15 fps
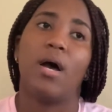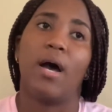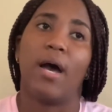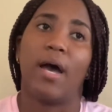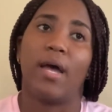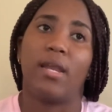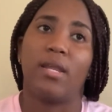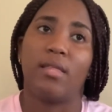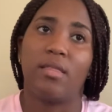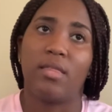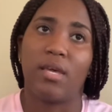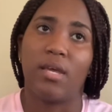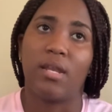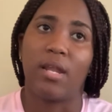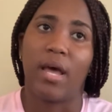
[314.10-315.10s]
And
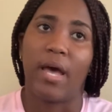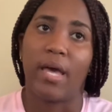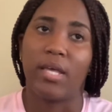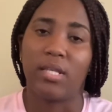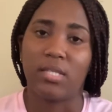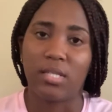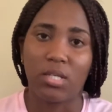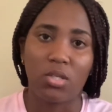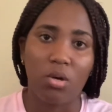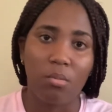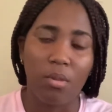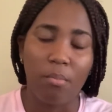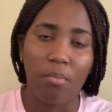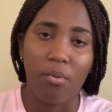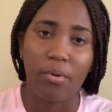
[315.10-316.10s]
then I set up
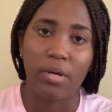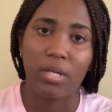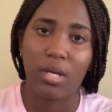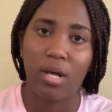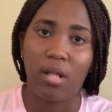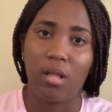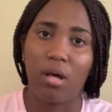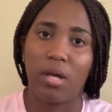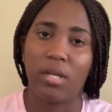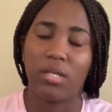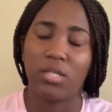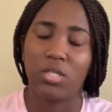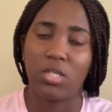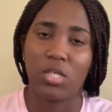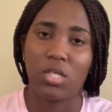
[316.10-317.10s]
the portal on the
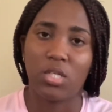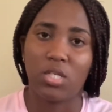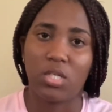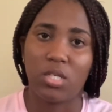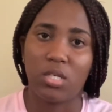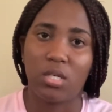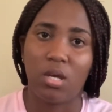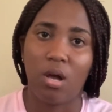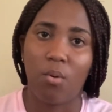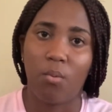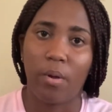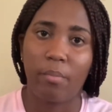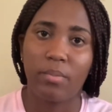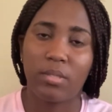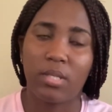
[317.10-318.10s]
TAG
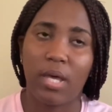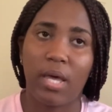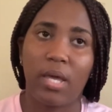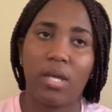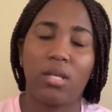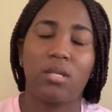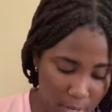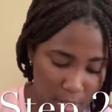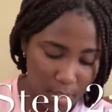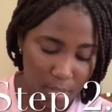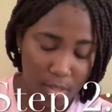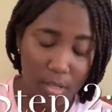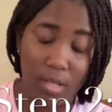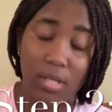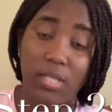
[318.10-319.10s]
website. Right?
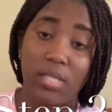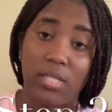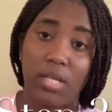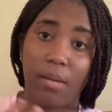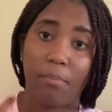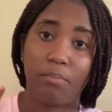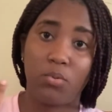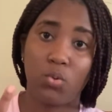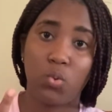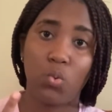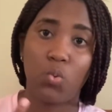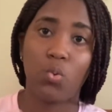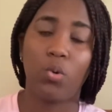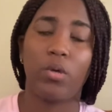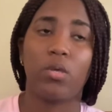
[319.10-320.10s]
Step
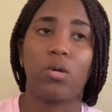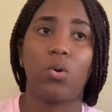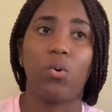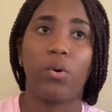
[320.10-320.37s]
2, you're